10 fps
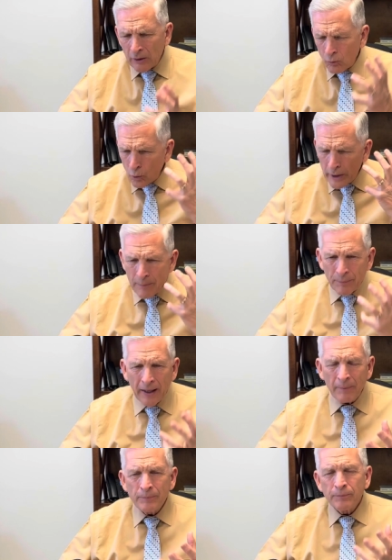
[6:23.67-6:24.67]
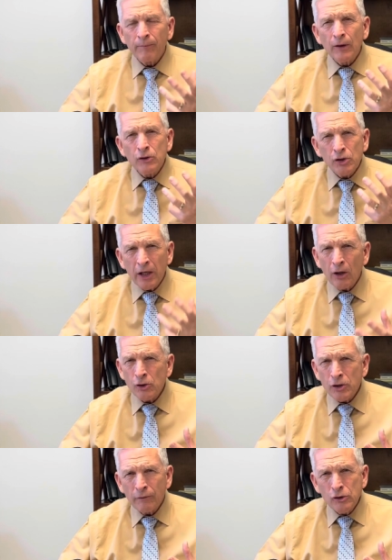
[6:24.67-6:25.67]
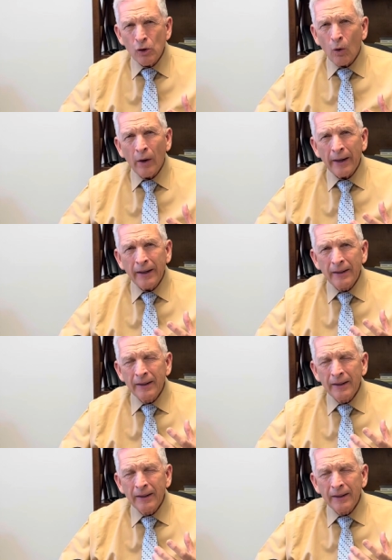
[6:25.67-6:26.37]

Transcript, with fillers: and weeping, tears of joy